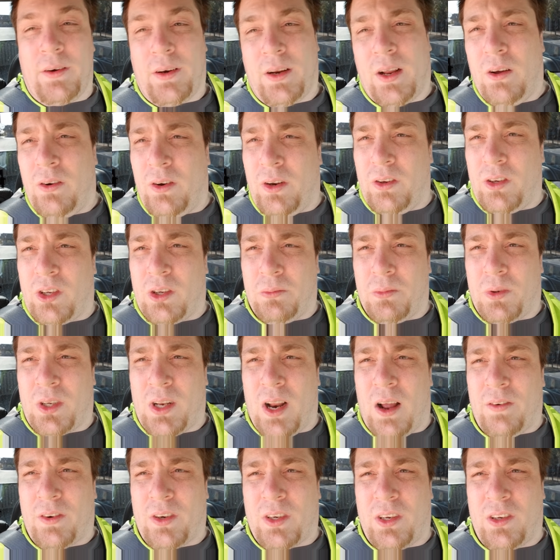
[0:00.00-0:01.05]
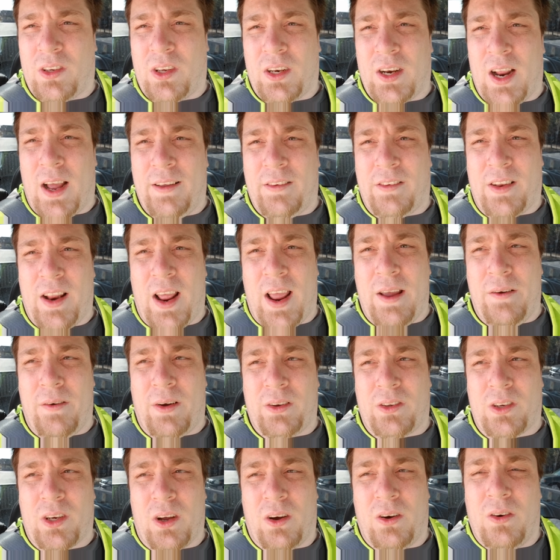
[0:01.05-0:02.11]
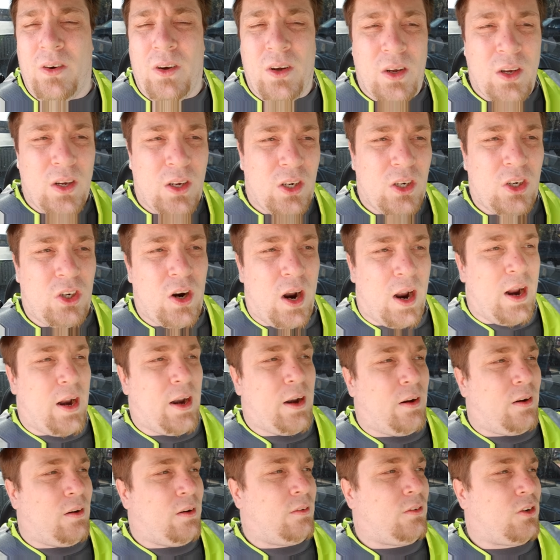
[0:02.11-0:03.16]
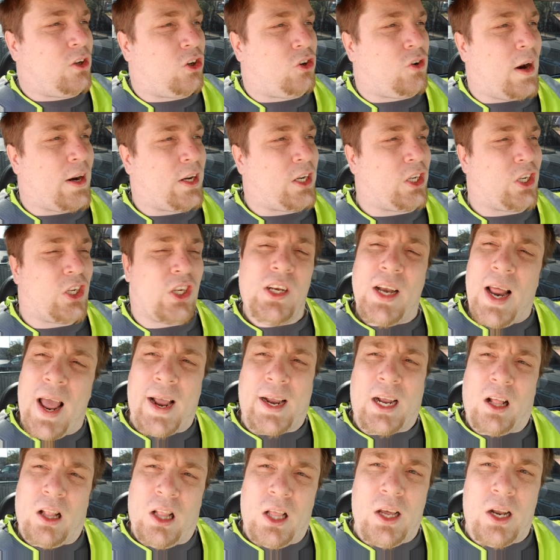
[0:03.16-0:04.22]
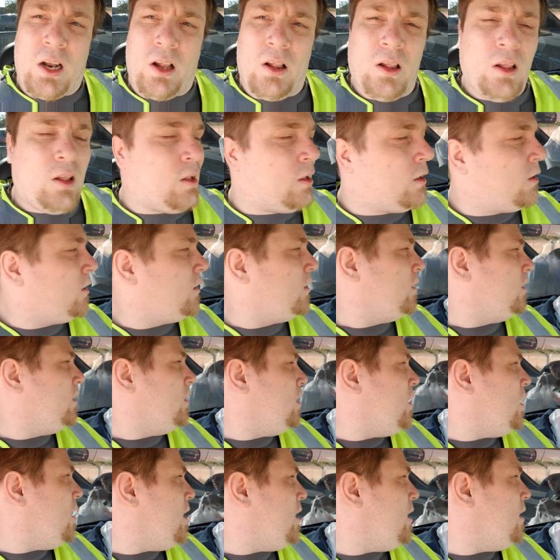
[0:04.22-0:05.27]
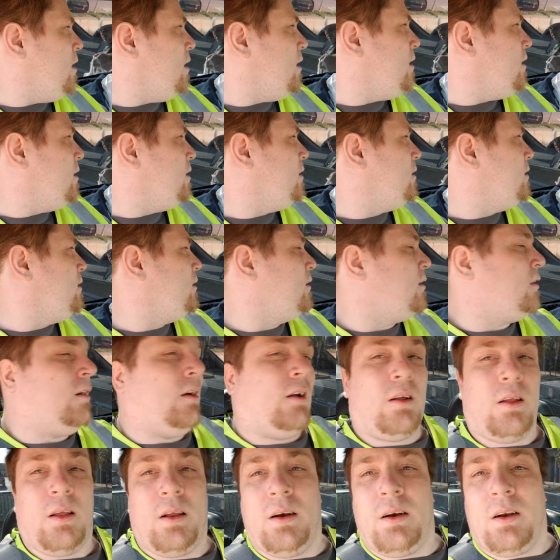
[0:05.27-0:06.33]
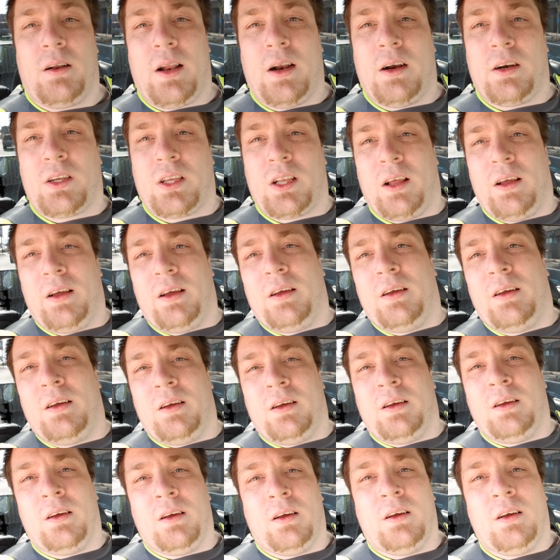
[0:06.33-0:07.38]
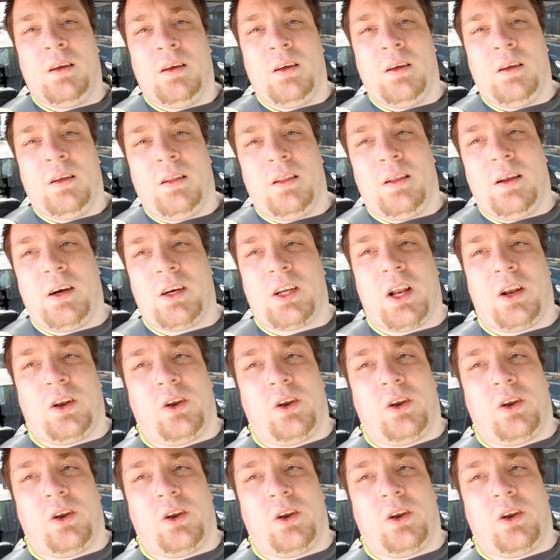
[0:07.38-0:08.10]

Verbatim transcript: and go do some stuff because it's a nice day. He wants to go try and stretch his neck a little. Uh, there, there's the there's a